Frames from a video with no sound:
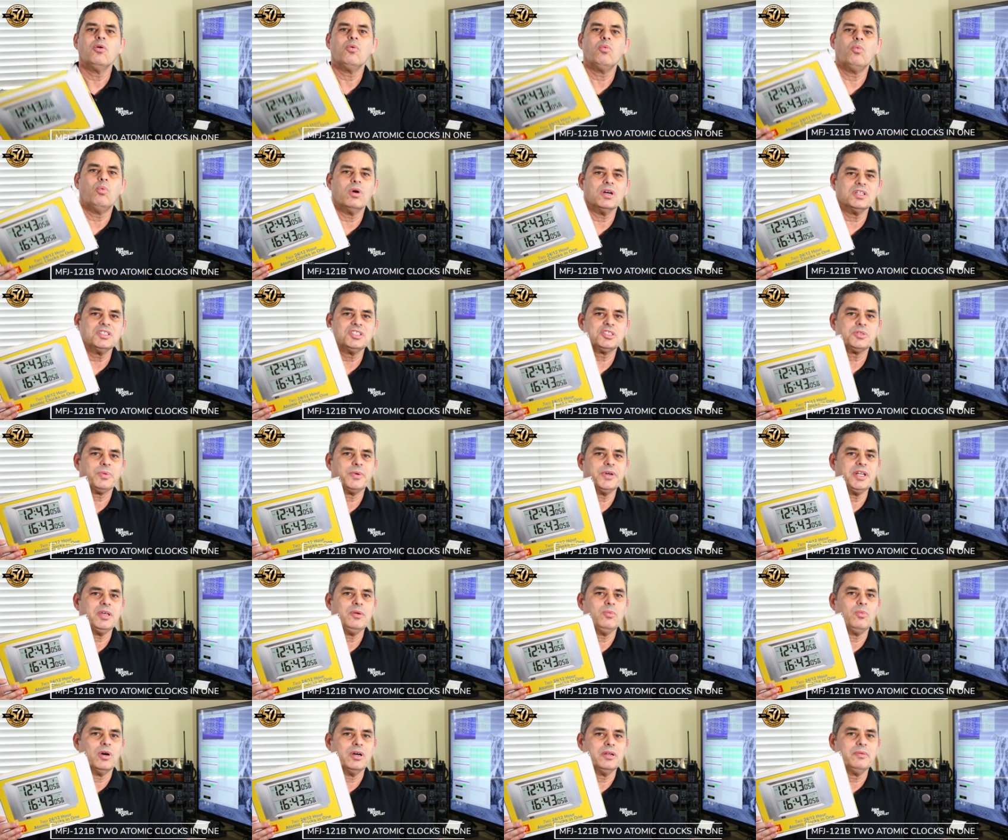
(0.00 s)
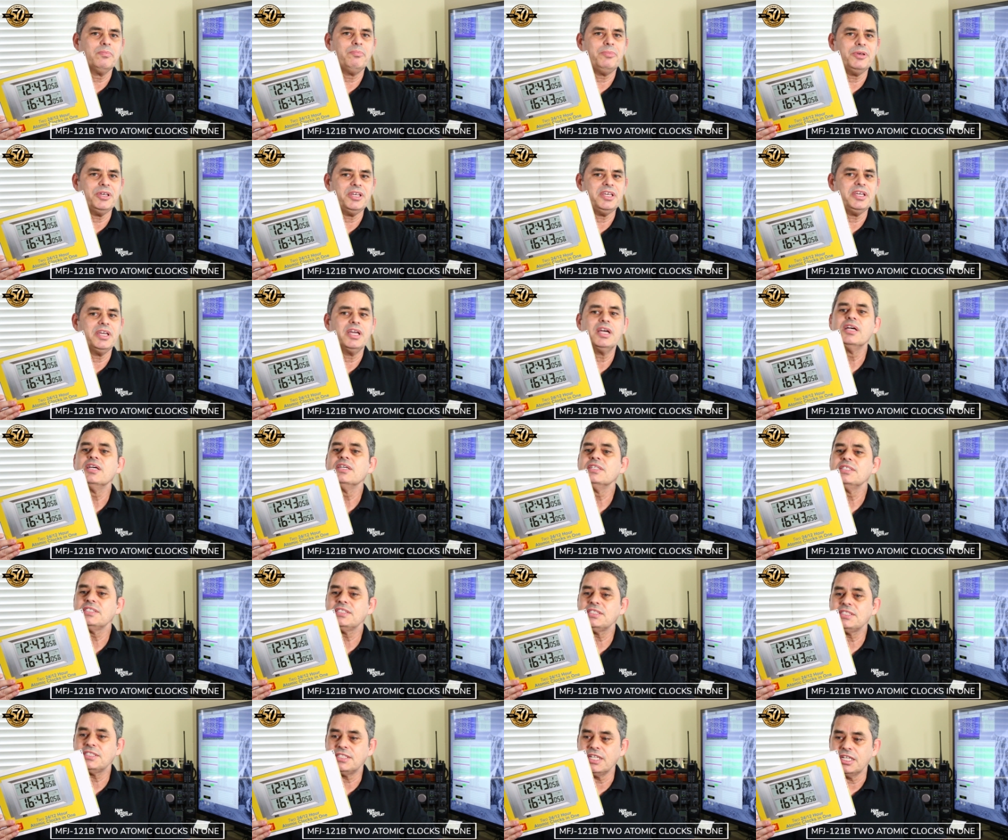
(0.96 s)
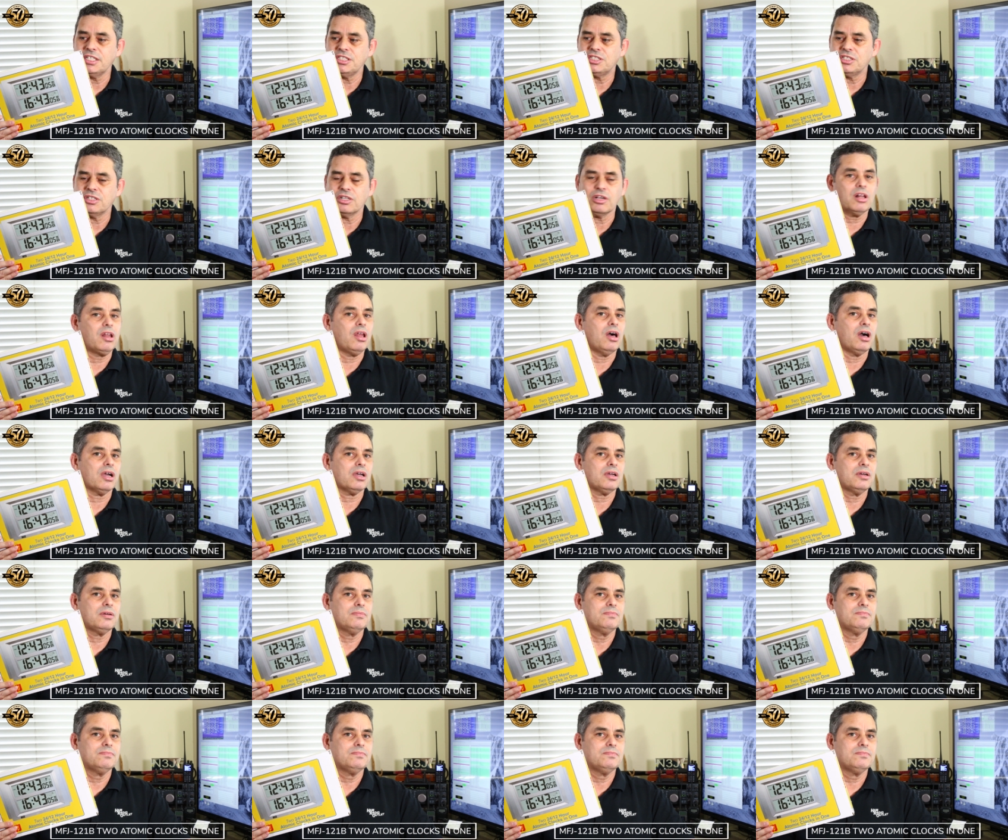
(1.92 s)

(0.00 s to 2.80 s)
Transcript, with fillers: 121B station clock.